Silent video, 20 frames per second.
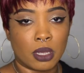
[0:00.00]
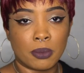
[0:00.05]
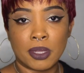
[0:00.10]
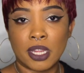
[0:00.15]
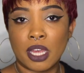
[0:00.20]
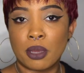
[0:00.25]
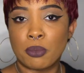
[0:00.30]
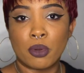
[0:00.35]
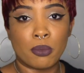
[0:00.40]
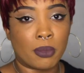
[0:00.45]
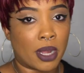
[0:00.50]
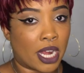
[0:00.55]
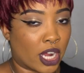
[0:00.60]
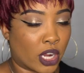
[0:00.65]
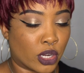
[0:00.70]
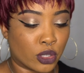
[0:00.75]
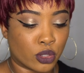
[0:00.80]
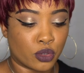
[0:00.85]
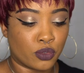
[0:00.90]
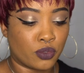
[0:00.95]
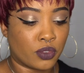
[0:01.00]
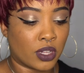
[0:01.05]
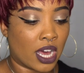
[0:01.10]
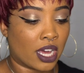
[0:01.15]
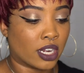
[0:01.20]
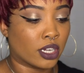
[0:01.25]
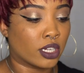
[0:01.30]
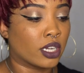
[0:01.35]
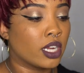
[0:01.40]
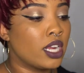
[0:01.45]
Maybe like put my hair a little
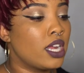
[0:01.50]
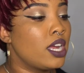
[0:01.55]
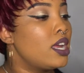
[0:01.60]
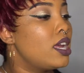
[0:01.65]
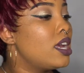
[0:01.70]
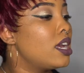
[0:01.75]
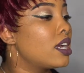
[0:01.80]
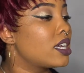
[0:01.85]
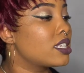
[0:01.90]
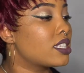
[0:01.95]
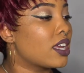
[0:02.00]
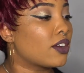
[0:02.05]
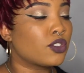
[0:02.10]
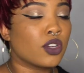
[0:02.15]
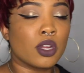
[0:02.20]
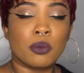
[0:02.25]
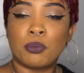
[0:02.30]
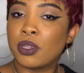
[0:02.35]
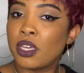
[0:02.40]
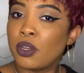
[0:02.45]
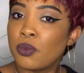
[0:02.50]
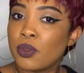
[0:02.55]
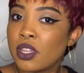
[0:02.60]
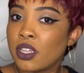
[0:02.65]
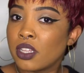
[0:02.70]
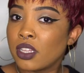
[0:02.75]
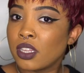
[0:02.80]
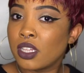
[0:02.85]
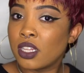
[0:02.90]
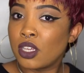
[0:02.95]
flatter, because after I played
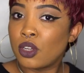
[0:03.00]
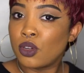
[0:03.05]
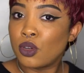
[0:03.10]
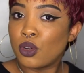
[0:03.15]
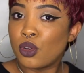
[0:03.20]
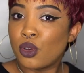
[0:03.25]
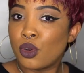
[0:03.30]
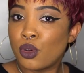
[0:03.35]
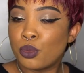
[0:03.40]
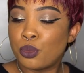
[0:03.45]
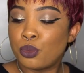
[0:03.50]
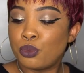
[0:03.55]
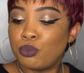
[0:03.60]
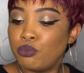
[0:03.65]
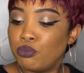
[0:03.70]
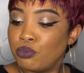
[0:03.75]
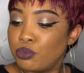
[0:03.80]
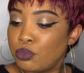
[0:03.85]
with it a little,